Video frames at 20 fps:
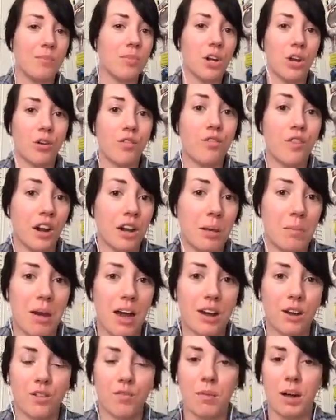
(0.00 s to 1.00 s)
funny
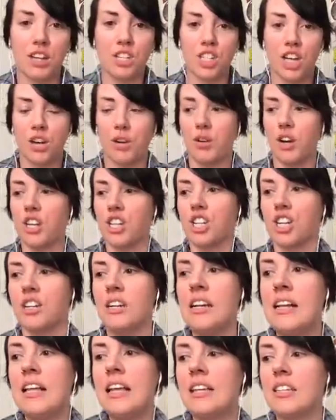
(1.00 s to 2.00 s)
man of my generation.
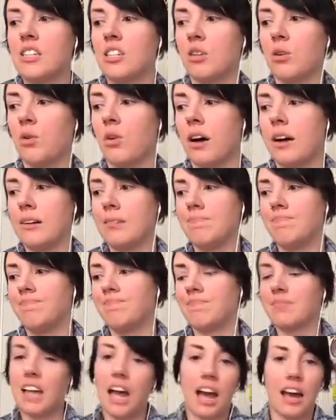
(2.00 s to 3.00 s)
So
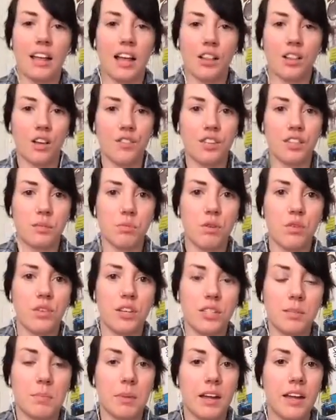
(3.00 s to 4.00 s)
I love his
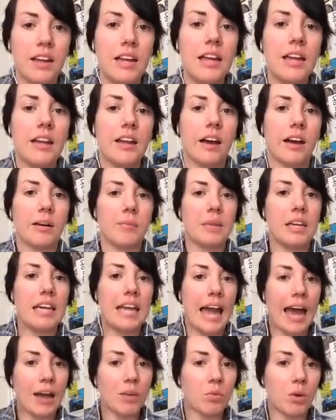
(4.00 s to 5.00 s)
movies, but he
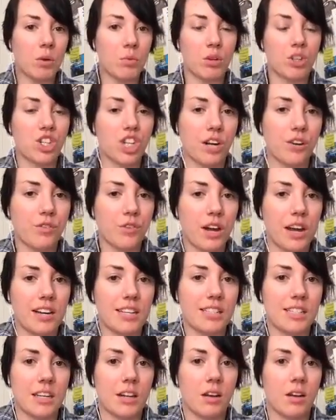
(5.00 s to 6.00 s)
had one with Jennifer
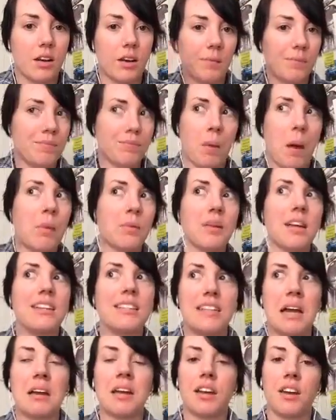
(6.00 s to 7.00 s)
Aniston probably a
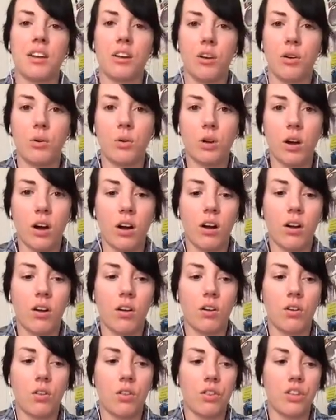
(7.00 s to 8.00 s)
decade ago
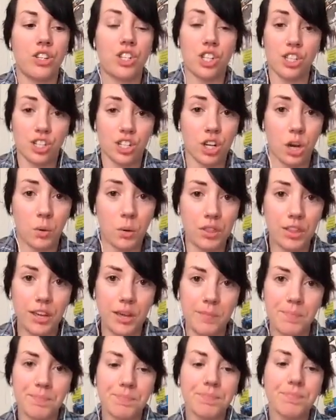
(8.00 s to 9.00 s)
called Just Go With
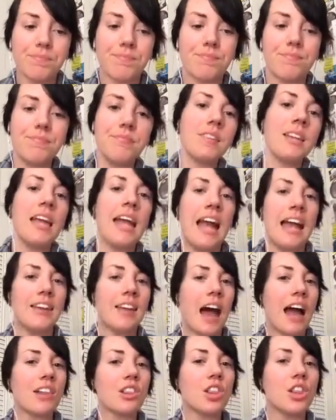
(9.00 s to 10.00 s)
It. And
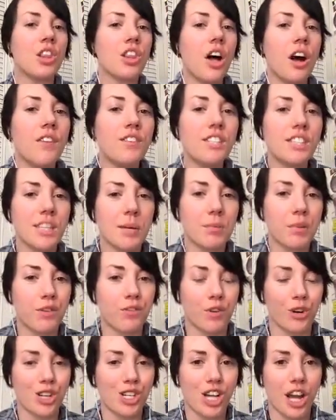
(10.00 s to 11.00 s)
I loved some of the
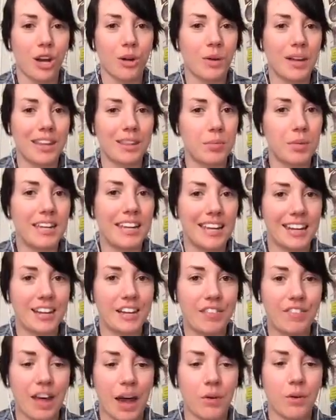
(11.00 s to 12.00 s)
foreshadowing in the beginning
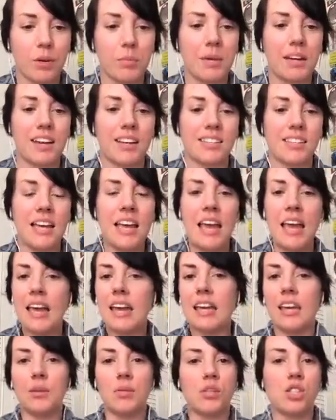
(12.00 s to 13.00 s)
of that one because
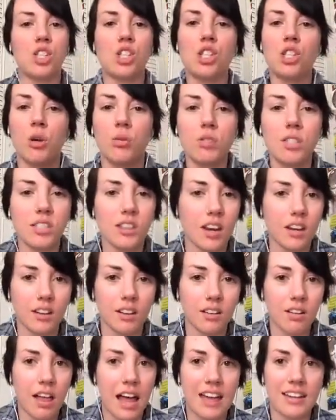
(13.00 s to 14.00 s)
it was so
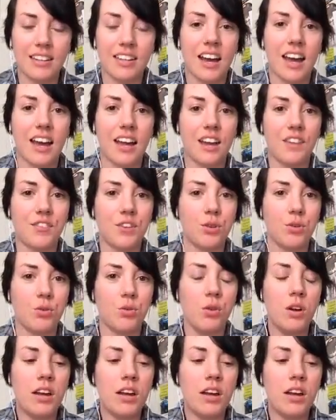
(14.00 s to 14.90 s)
subtle, and yet if you